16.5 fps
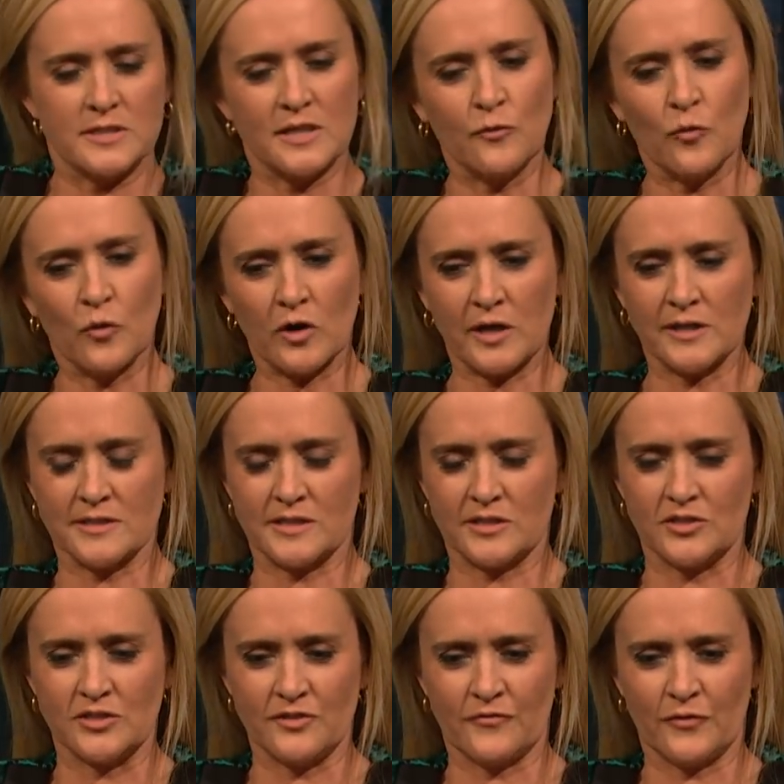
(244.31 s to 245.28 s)
they work in
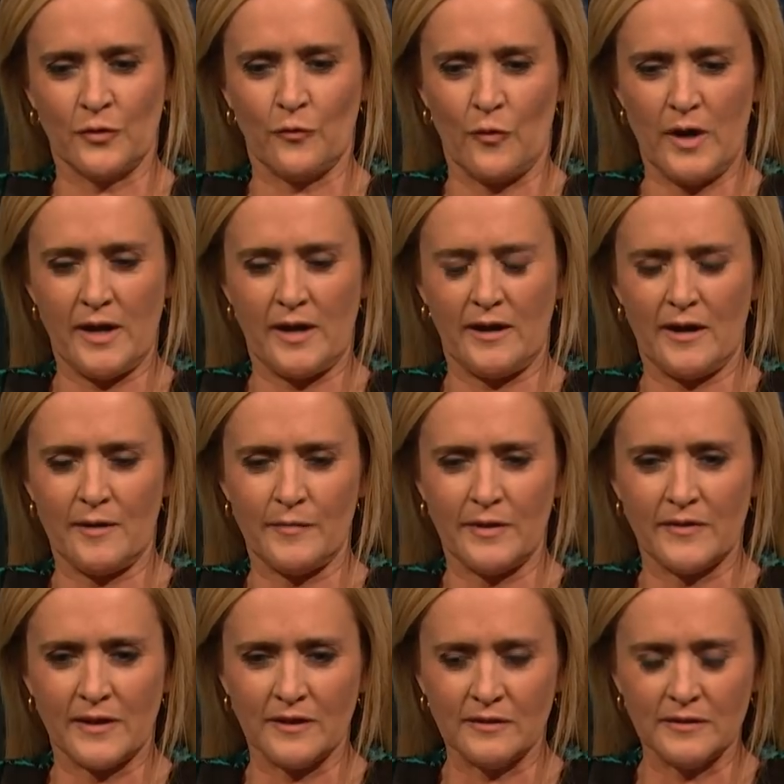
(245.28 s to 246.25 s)
such a different way. I
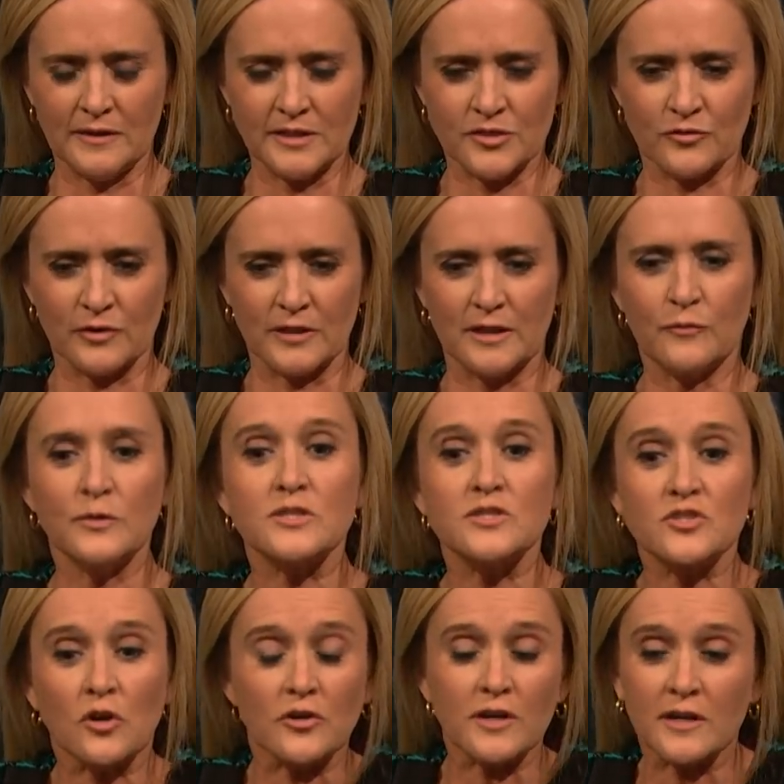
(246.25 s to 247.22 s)
mean, they literally, we
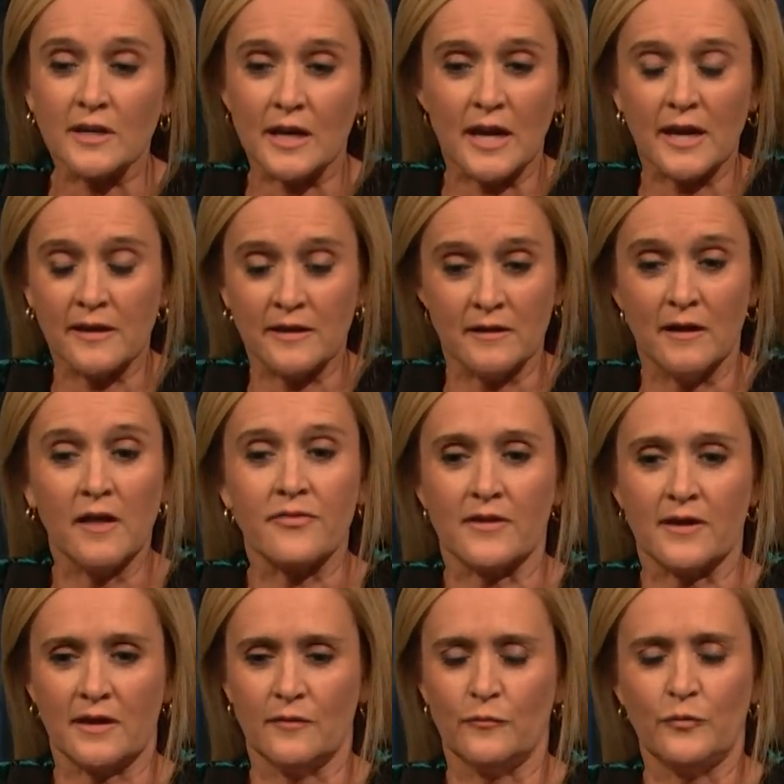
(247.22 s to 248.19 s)
started at
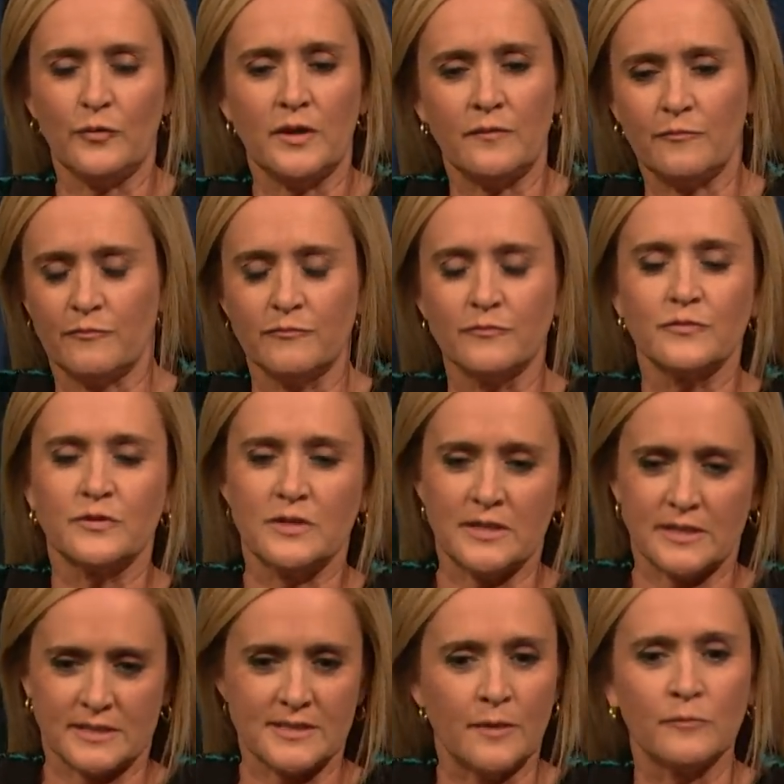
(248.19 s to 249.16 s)
nothing, and we
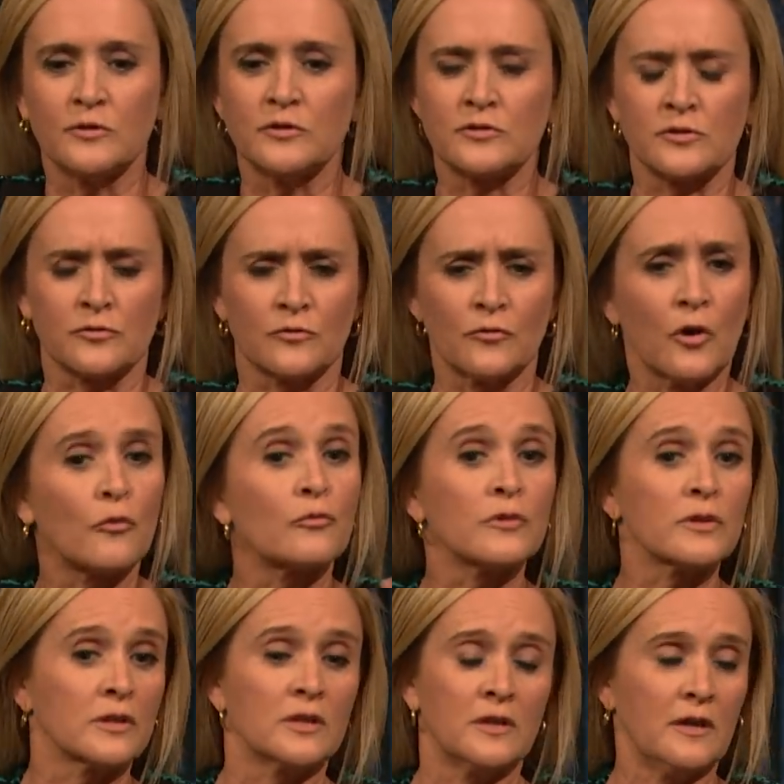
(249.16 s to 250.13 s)
assembled a
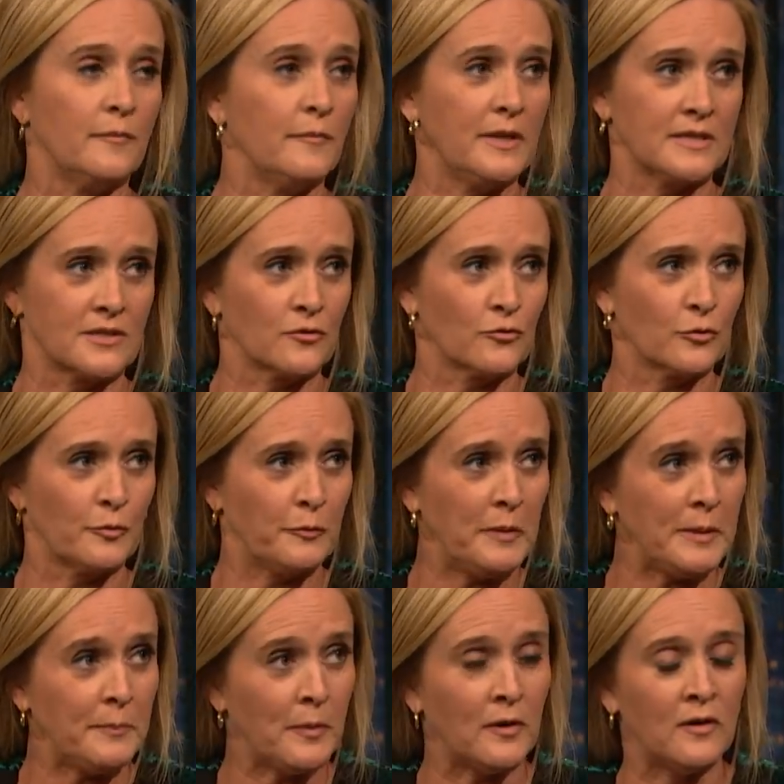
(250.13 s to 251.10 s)
really amazing group of
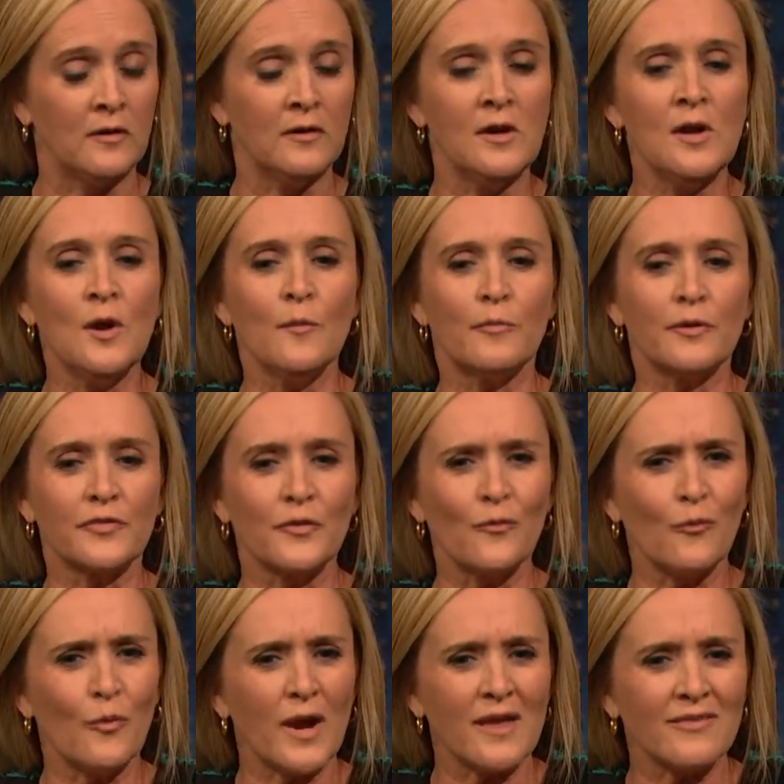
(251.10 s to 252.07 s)
people. But the
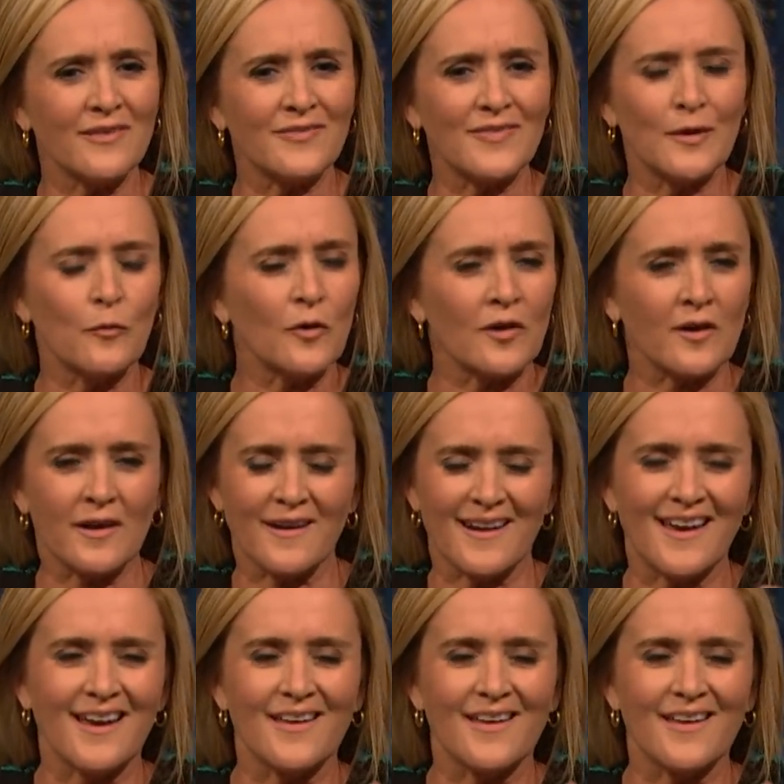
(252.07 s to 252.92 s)
way that they work, and